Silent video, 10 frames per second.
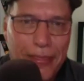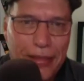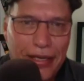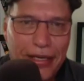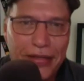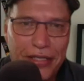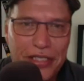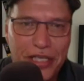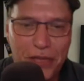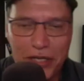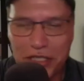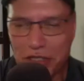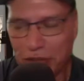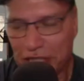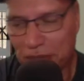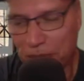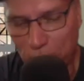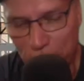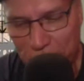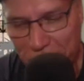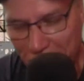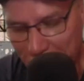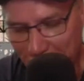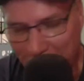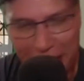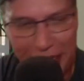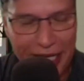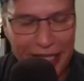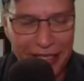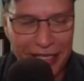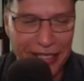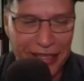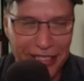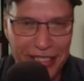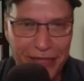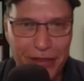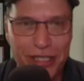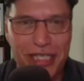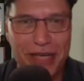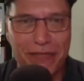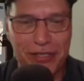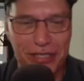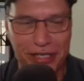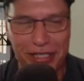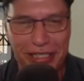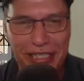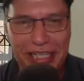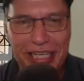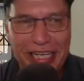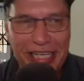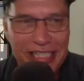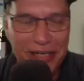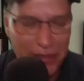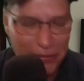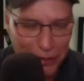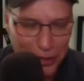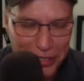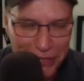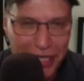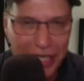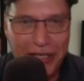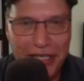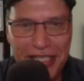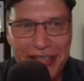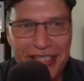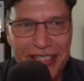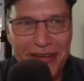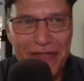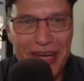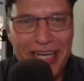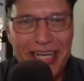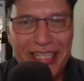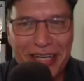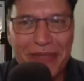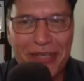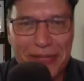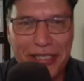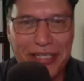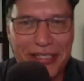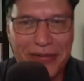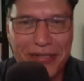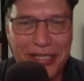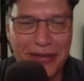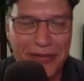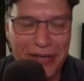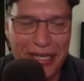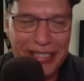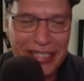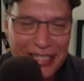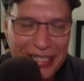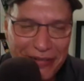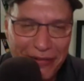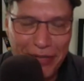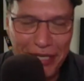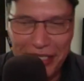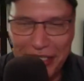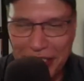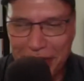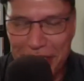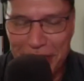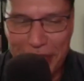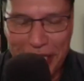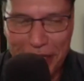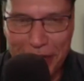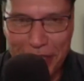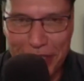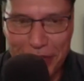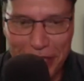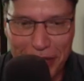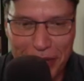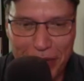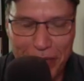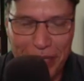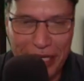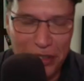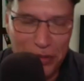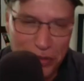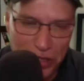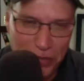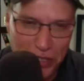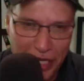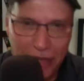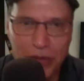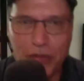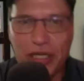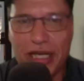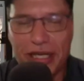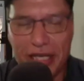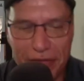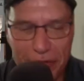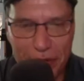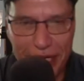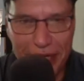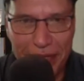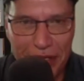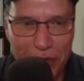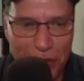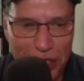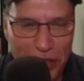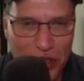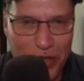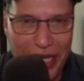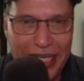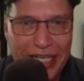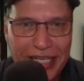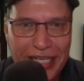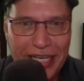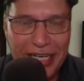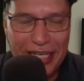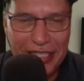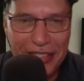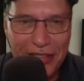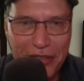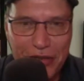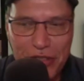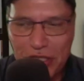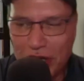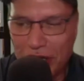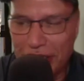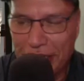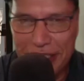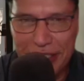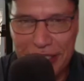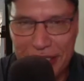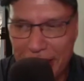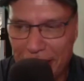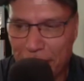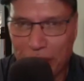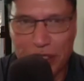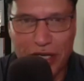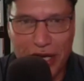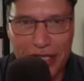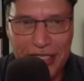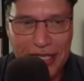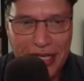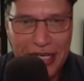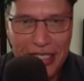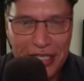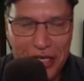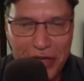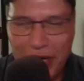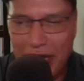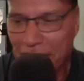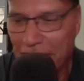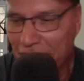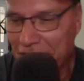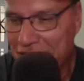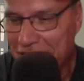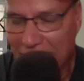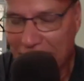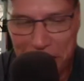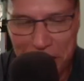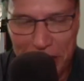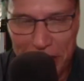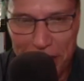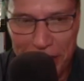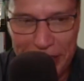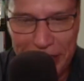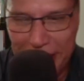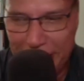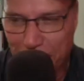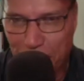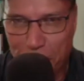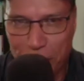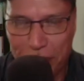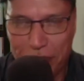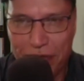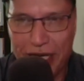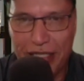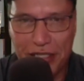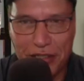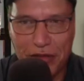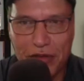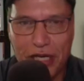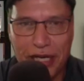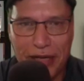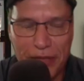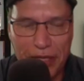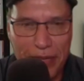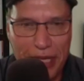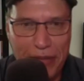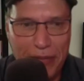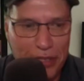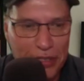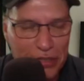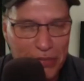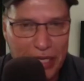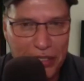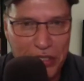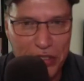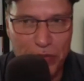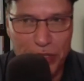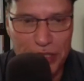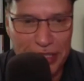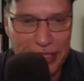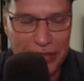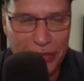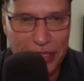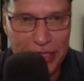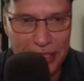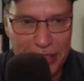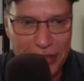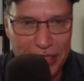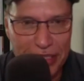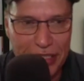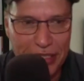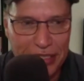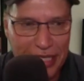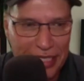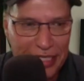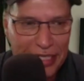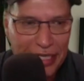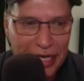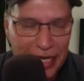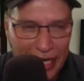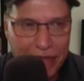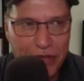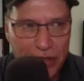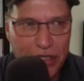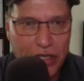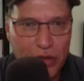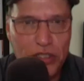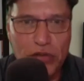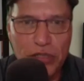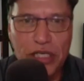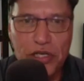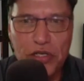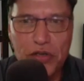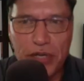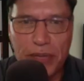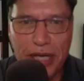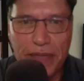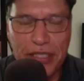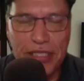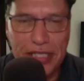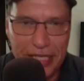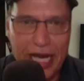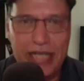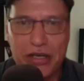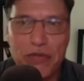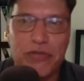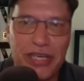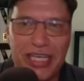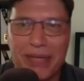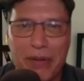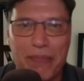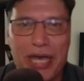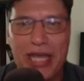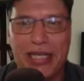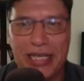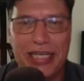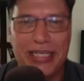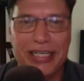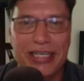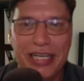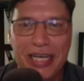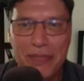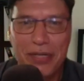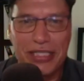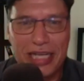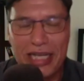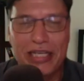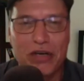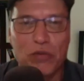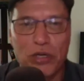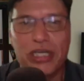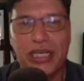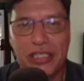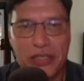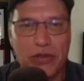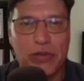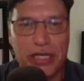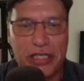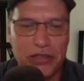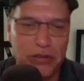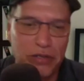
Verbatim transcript: Yeah, there's so much to explore. So uh, I think oh. this first episode is going to be the first of many because there's so many topics we could talk to you about. Oh, and what we're going to do is we're going to put this video up on my YouTube channel, but we're going to give Graeme the audio track uh, to use on his uh, podcast. So, Graeme, give us uh, give us your company details. People want to find you. Um, there may be one or two managers watching this or listening to this that say, "I've got a cultural issue in my business. I don't think I'm a bad leader, but it's clearly not working. So, what do I do?"